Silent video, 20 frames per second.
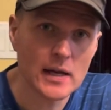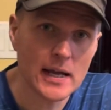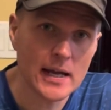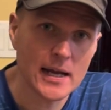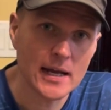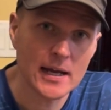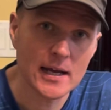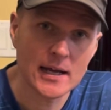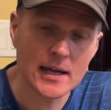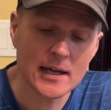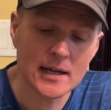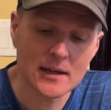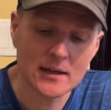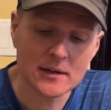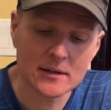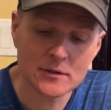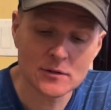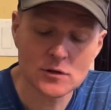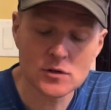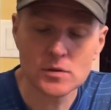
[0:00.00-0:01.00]

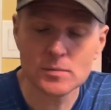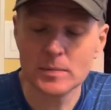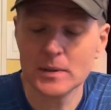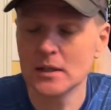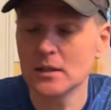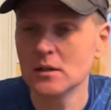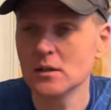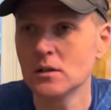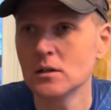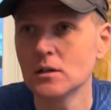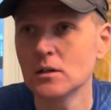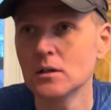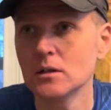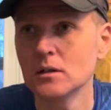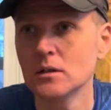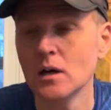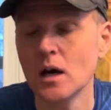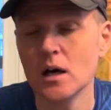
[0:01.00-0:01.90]
a through spindle,